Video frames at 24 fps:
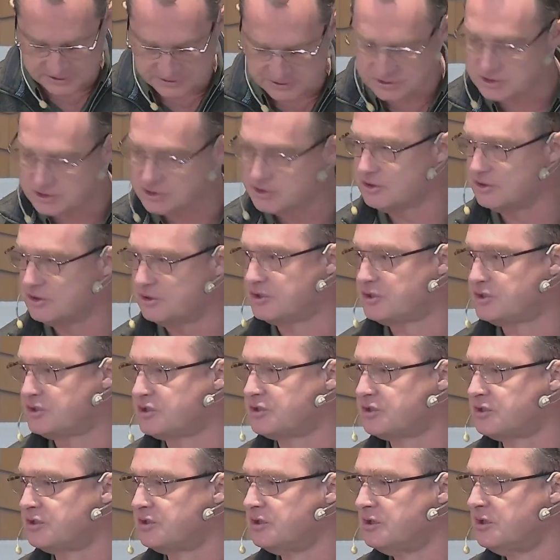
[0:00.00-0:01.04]
and find the
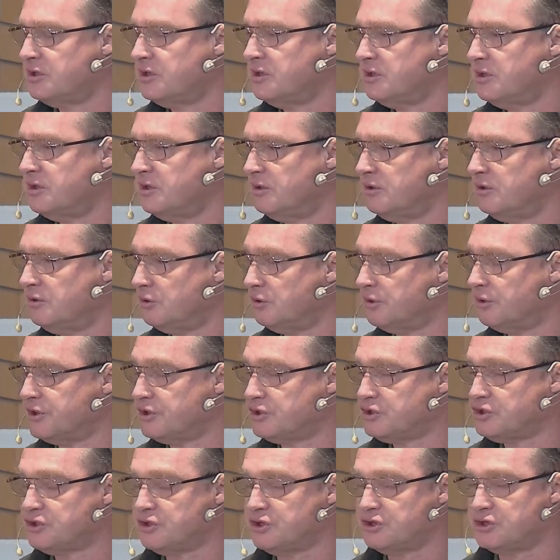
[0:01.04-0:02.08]
church
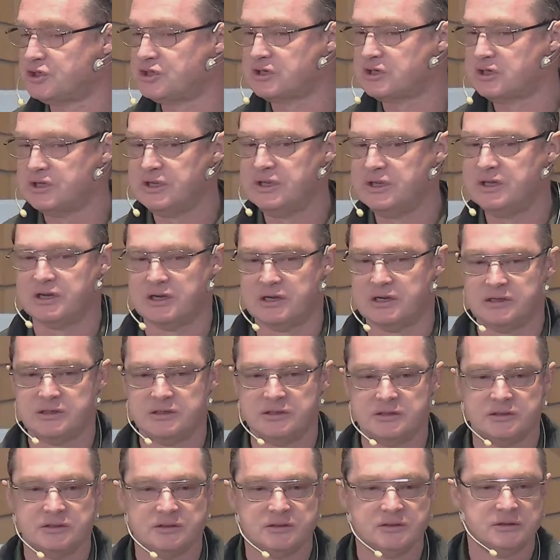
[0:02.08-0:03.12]
or the church
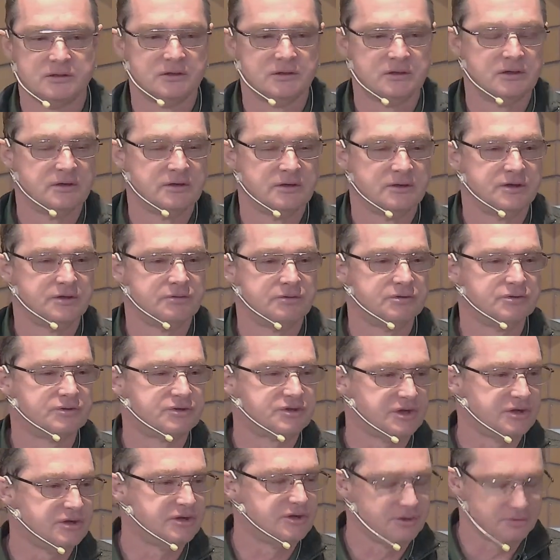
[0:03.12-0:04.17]
leader
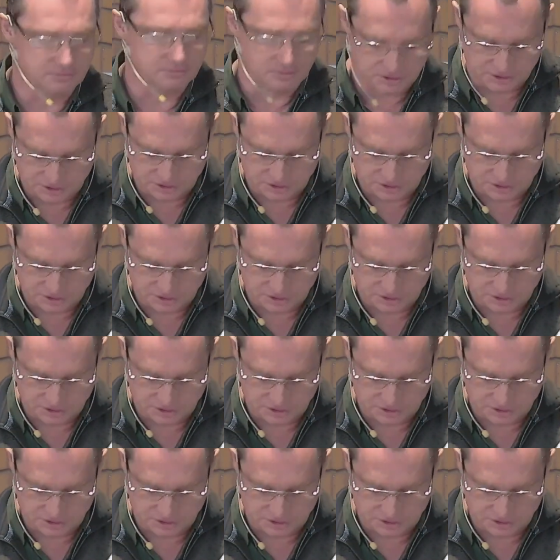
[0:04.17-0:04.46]
that will tell